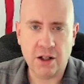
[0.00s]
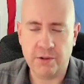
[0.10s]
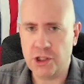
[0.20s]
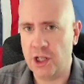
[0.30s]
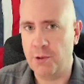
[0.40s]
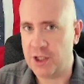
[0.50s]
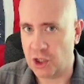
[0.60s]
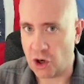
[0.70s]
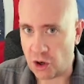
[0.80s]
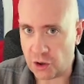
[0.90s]
Originally, it wasn't
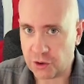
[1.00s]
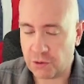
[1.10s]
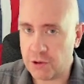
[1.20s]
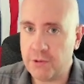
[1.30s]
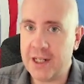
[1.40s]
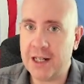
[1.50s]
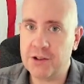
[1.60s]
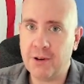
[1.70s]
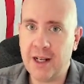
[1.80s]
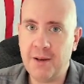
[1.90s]
called the grocery tax
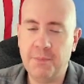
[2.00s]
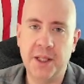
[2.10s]
credit,